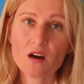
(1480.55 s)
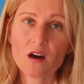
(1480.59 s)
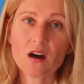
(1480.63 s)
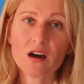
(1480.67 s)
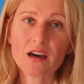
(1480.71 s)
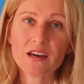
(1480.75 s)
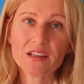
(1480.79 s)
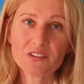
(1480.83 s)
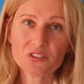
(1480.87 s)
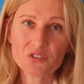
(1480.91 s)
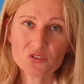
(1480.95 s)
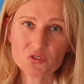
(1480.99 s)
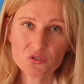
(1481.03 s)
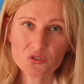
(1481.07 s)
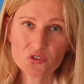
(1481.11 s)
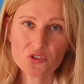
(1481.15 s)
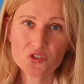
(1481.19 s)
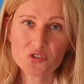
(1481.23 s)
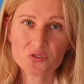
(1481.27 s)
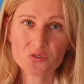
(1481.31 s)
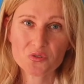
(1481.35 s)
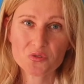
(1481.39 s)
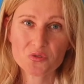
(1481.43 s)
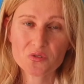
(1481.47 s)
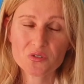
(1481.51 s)
I had to
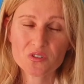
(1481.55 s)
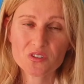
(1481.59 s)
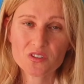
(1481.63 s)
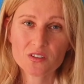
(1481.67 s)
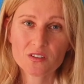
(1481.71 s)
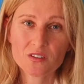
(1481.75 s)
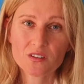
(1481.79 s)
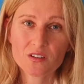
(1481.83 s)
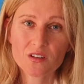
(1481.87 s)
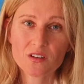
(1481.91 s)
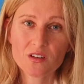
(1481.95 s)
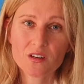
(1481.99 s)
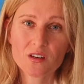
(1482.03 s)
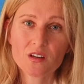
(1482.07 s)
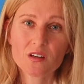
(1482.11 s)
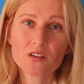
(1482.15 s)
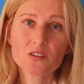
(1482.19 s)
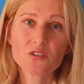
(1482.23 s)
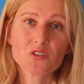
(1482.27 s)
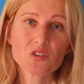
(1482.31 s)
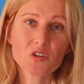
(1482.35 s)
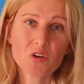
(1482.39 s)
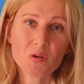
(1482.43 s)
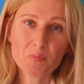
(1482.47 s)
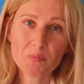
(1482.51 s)
choose
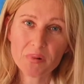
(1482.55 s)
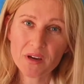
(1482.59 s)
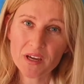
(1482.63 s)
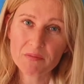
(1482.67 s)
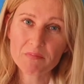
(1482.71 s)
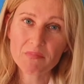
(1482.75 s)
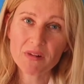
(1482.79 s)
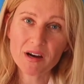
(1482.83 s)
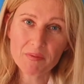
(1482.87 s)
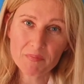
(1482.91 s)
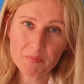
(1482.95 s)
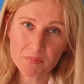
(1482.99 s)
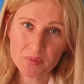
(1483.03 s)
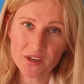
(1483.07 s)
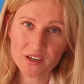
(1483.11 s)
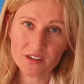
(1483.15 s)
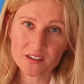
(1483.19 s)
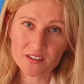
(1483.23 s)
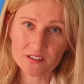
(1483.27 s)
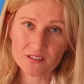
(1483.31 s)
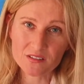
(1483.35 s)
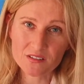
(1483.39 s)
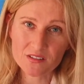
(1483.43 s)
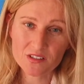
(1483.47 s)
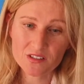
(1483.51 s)
to obey my
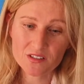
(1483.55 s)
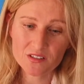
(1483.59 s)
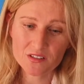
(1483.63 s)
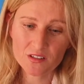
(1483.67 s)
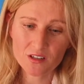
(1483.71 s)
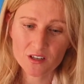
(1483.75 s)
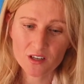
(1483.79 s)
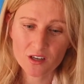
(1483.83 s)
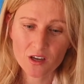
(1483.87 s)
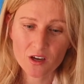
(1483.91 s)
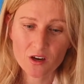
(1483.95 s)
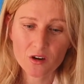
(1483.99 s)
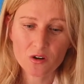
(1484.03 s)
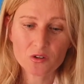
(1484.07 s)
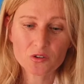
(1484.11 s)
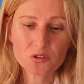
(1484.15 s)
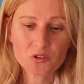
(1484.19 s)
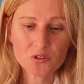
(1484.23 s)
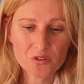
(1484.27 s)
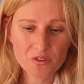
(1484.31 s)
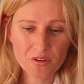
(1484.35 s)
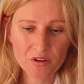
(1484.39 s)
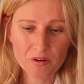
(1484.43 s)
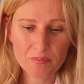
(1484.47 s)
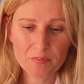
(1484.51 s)
parents or
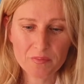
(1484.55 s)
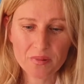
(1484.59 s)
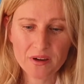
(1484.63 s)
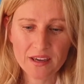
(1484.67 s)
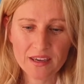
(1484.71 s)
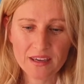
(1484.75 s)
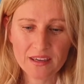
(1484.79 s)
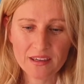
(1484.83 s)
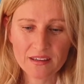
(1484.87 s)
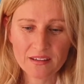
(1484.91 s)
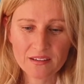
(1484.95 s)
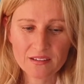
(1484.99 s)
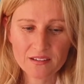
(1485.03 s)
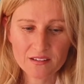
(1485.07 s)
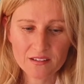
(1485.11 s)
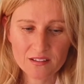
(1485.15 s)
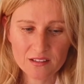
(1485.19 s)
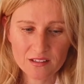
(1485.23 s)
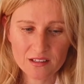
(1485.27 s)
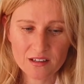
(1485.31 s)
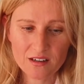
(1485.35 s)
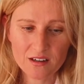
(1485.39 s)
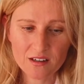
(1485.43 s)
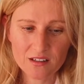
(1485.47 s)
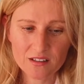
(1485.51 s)
to obey
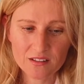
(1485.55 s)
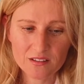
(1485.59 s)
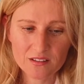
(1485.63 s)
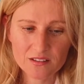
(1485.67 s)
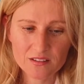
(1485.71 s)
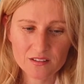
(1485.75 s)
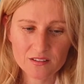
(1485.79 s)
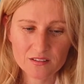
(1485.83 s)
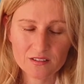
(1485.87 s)
God